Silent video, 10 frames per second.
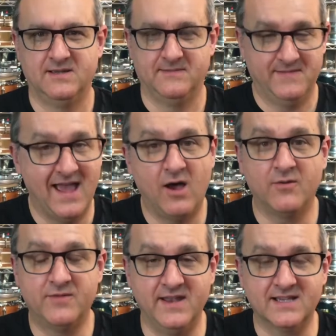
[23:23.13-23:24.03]
Now,
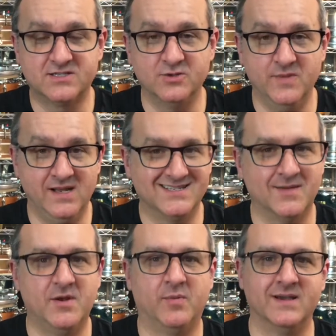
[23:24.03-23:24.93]
the next 2 minutes, I'm
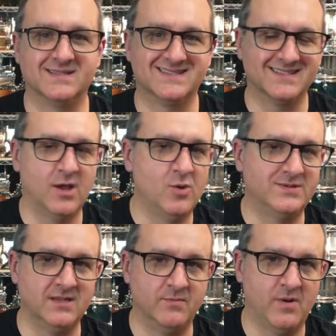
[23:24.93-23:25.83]
going to play slow
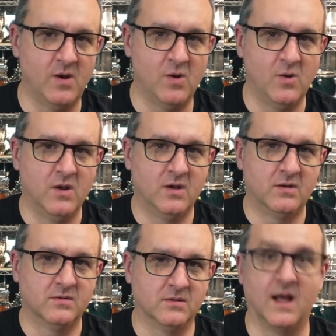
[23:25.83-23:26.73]
tempo,
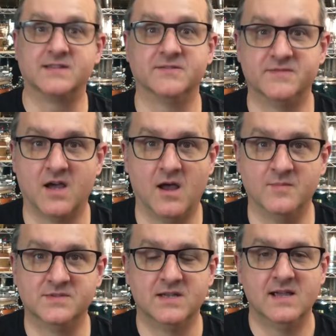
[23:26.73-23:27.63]
lots of
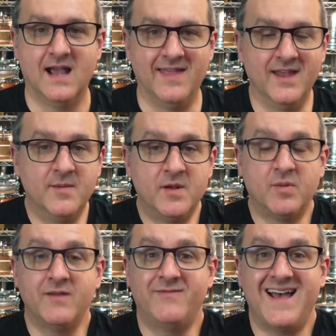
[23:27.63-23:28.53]
toms. And then I'm going to
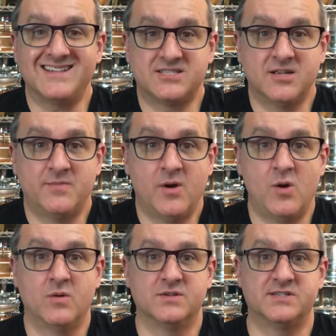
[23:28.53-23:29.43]
play fast
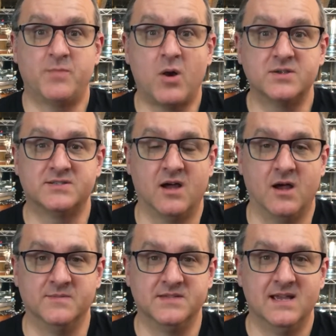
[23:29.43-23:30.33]
tempo, sparse
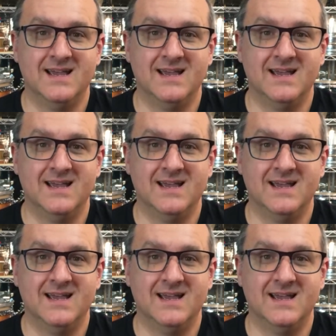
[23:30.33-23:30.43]
toms.